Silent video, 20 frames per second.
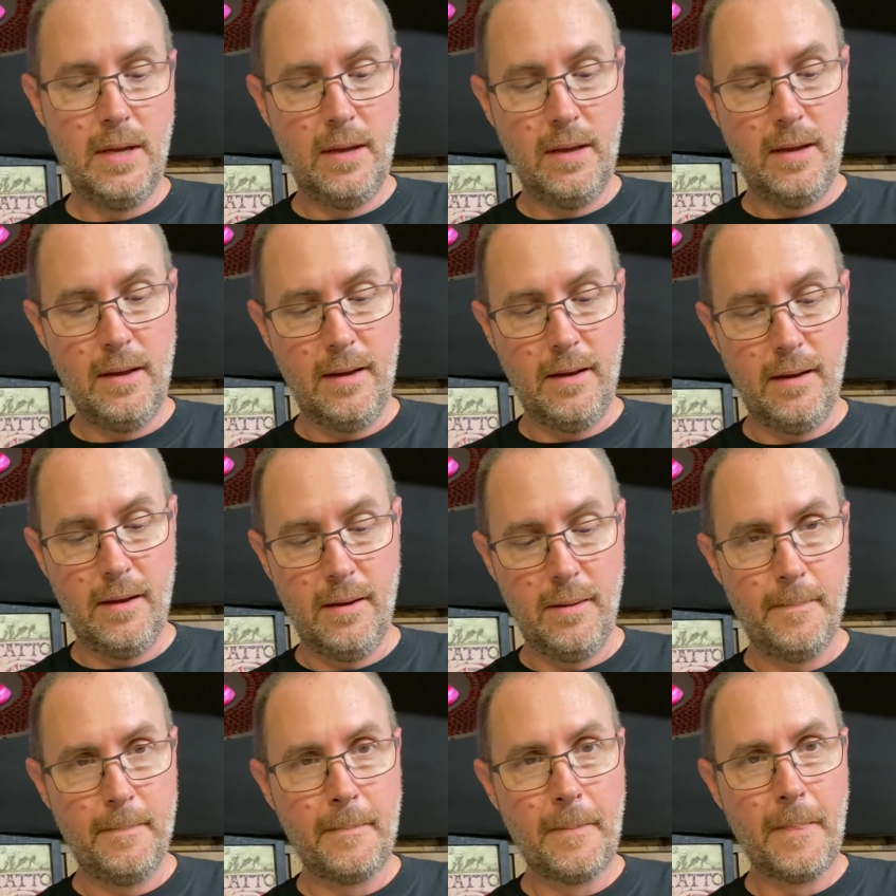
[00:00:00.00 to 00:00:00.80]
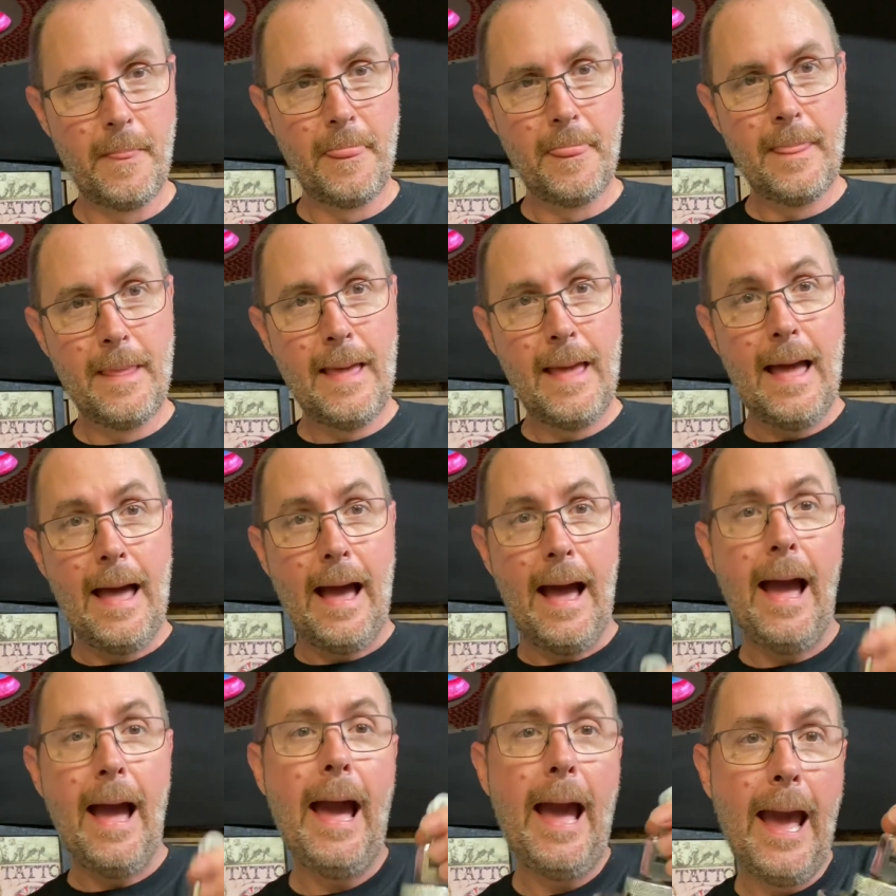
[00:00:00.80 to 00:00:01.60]

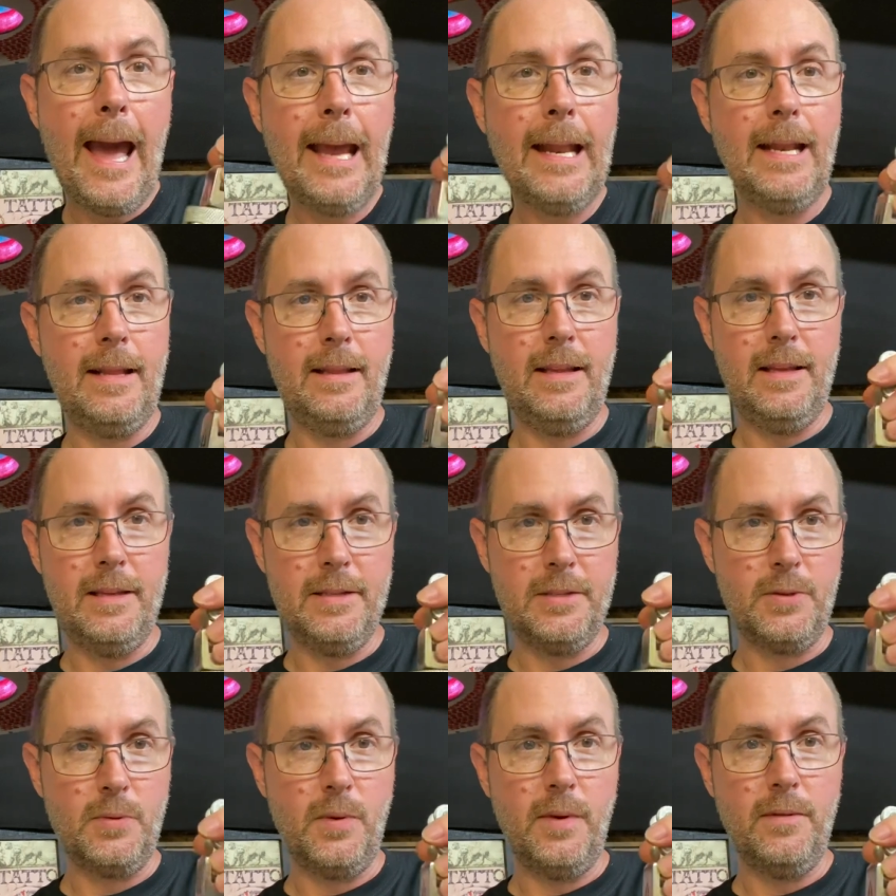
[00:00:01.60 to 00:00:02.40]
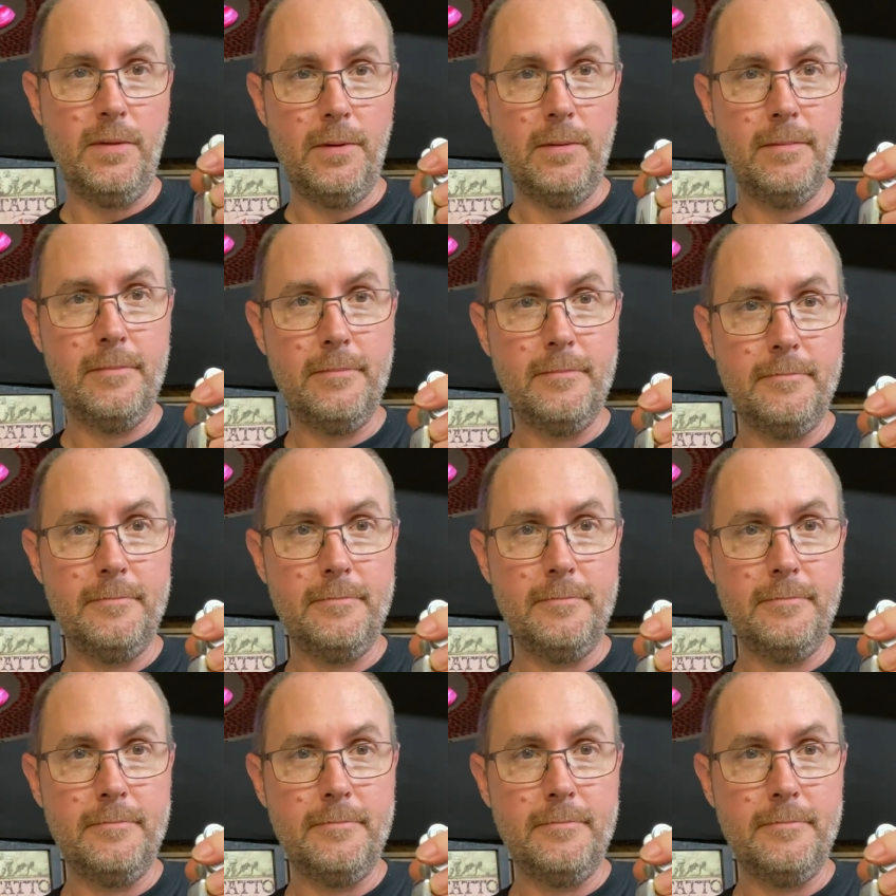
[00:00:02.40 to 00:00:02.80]
I hated this swivel.